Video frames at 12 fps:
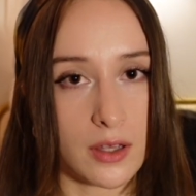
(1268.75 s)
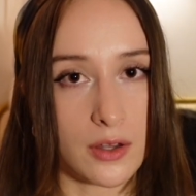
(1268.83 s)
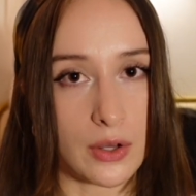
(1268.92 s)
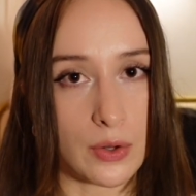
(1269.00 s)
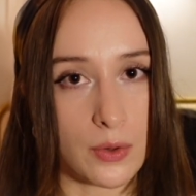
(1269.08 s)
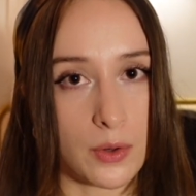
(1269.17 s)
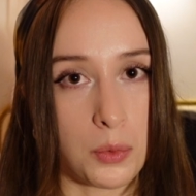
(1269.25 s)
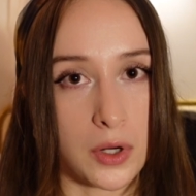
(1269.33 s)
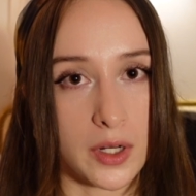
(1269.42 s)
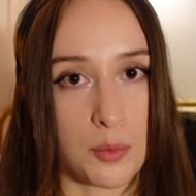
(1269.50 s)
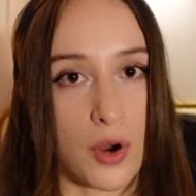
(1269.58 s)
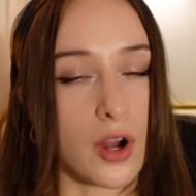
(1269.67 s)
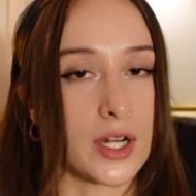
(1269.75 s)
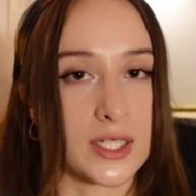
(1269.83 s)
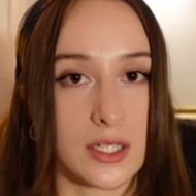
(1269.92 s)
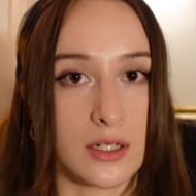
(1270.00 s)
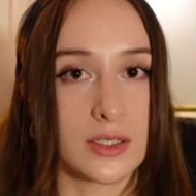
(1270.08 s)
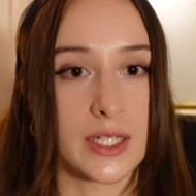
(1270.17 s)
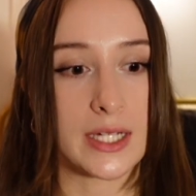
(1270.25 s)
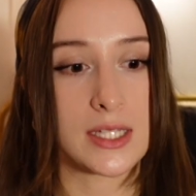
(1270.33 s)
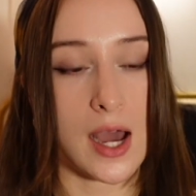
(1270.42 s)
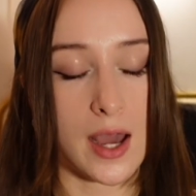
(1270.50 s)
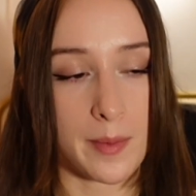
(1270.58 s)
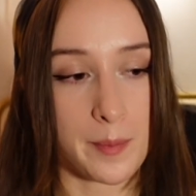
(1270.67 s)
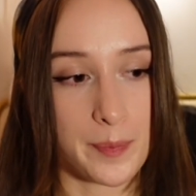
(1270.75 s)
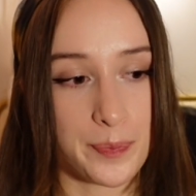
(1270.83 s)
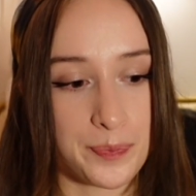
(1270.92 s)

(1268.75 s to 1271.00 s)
you know, a work in progress and it'll take time,